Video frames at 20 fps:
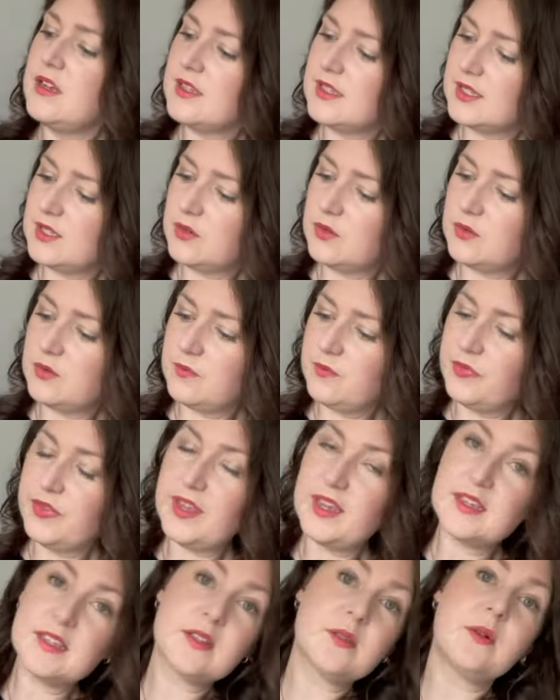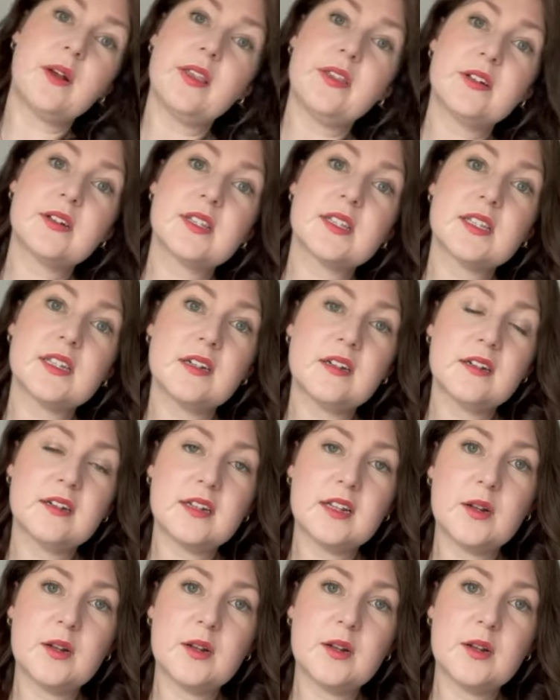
So as the weather is still a